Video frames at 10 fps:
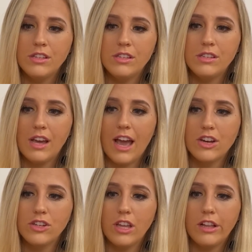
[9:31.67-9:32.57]
to
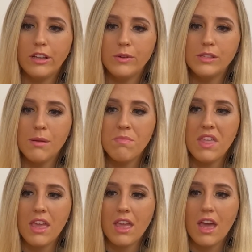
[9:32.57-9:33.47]
actually close
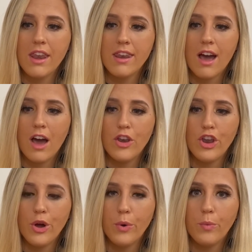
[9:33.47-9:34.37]
something and not
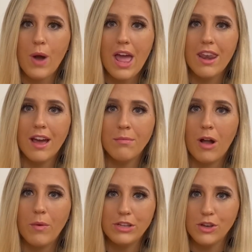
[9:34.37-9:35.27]
know when I'm
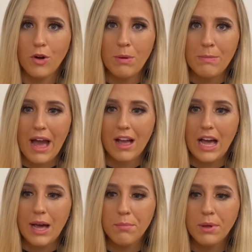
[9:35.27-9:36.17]
going to open back
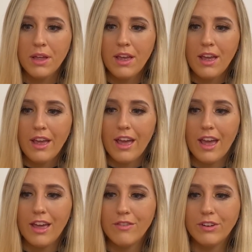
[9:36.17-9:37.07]
up.
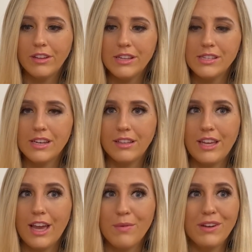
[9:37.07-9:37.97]
And
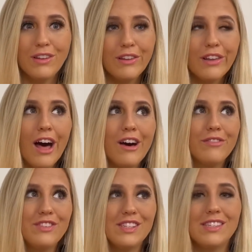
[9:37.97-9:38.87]
realistically, I would
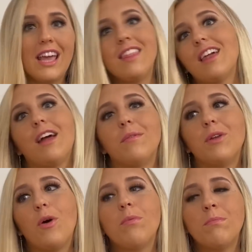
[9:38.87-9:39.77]
love to say that I would
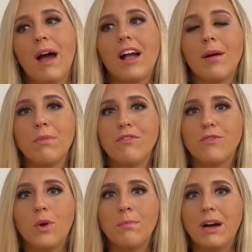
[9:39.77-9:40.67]
open back up in
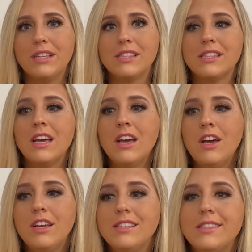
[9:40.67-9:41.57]
4 months,
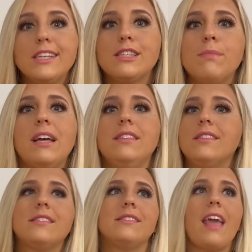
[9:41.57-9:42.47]
6
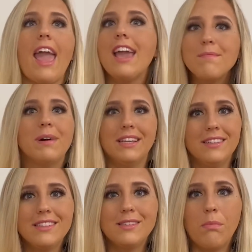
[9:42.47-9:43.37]
months, 8
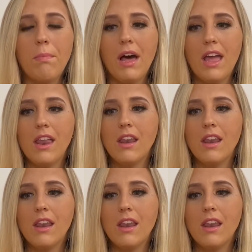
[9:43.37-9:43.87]
months, but